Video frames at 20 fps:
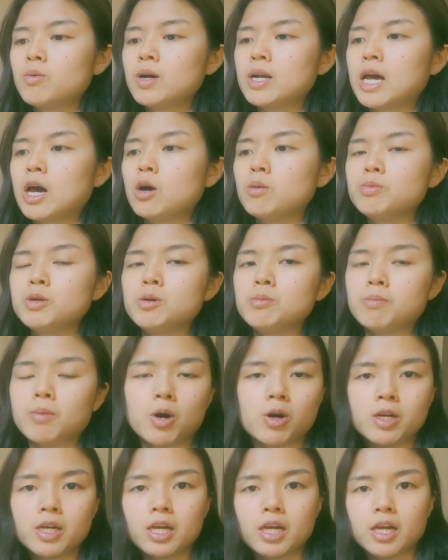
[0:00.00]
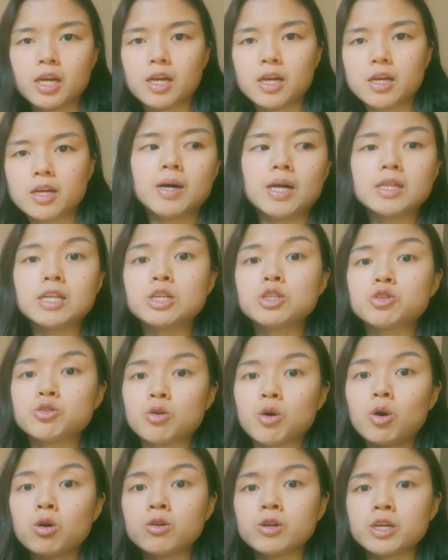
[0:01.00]
want to help you market unless
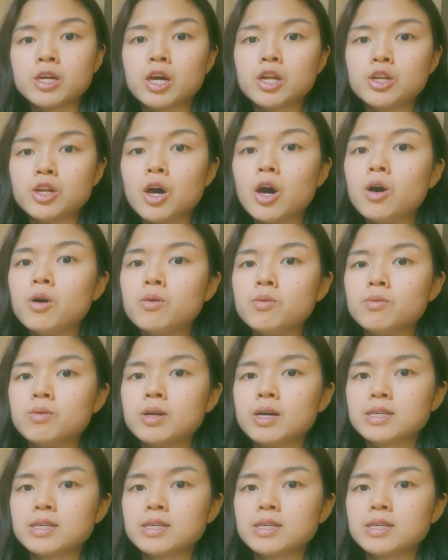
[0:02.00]
you're already a known,